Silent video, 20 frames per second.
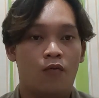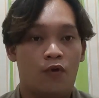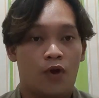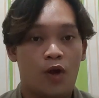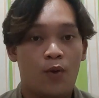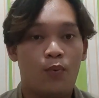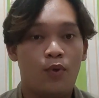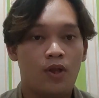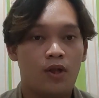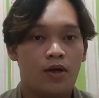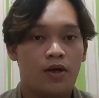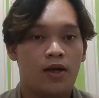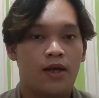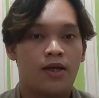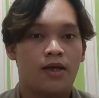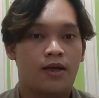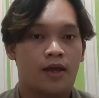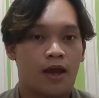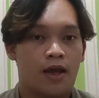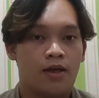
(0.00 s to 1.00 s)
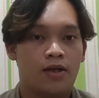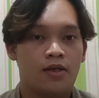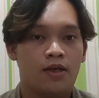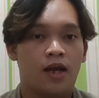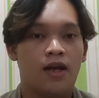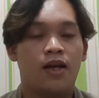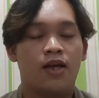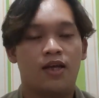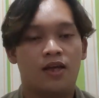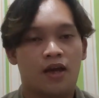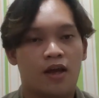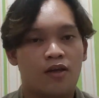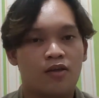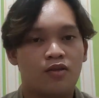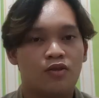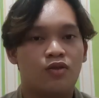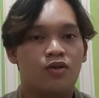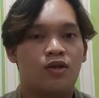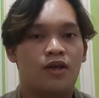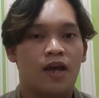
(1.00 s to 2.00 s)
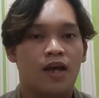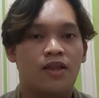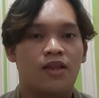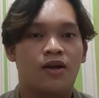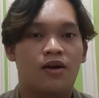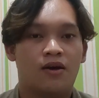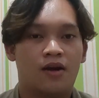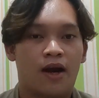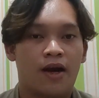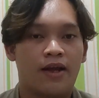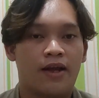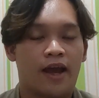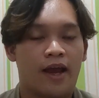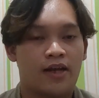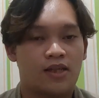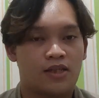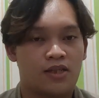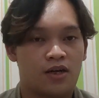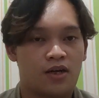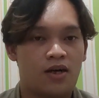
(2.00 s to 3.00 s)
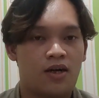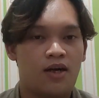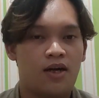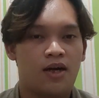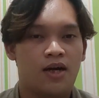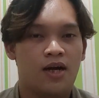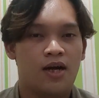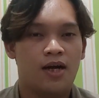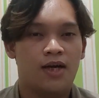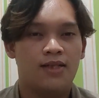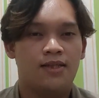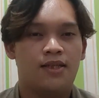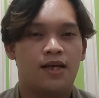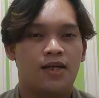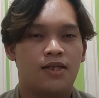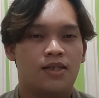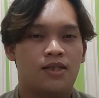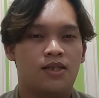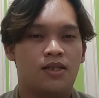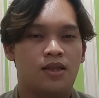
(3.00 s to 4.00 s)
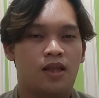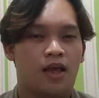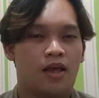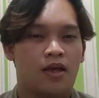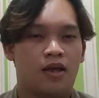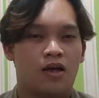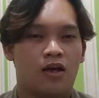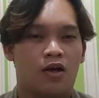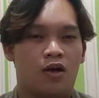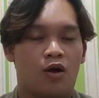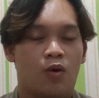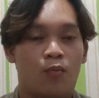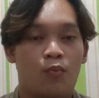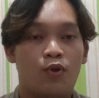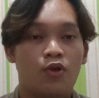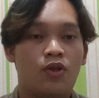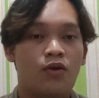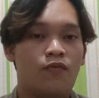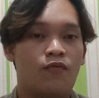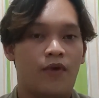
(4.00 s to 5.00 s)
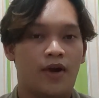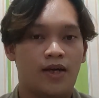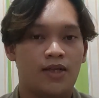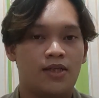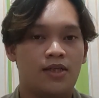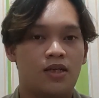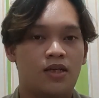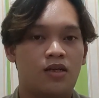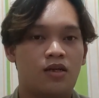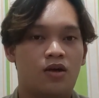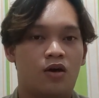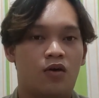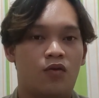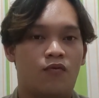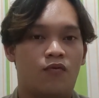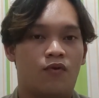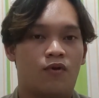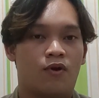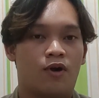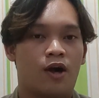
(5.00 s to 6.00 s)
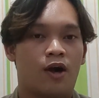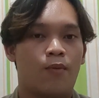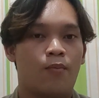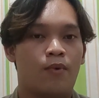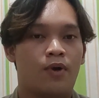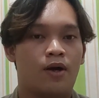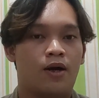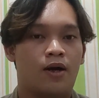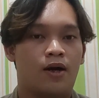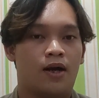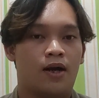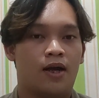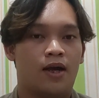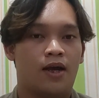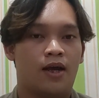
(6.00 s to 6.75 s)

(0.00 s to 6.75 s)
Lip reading: vocabulary again and again to get the right answer, just like a computer version of grammar